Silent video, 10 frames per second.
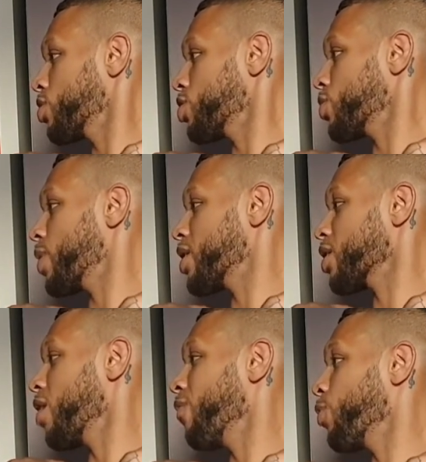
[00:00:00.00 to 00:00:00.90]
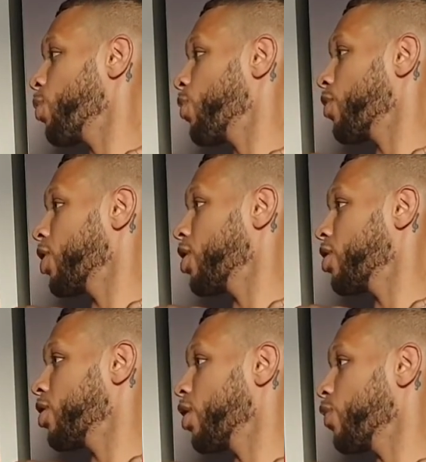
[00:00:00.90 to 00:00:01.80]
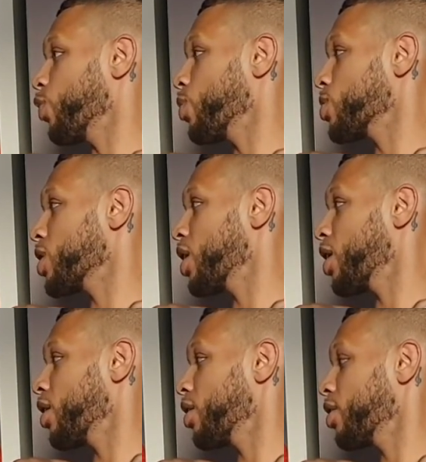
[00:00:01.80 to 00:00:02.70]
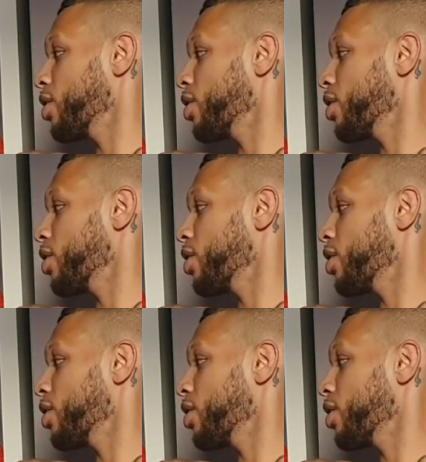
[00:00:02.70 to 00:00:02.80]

Just the way it's comfortable for you, don't force it.